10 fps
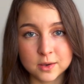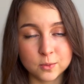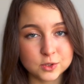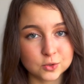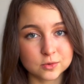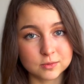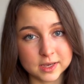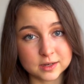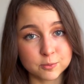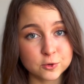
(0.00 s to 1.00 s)
which you
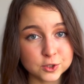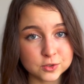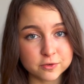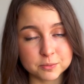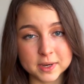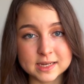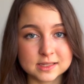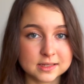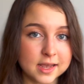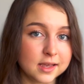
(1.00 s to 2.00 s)
get a portion of by
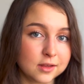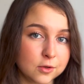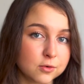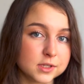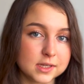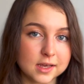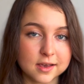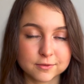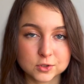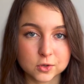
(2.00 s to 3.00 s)
staking your
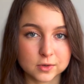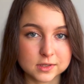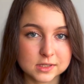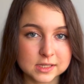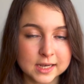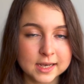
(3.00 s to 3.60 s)
ZKF tokens.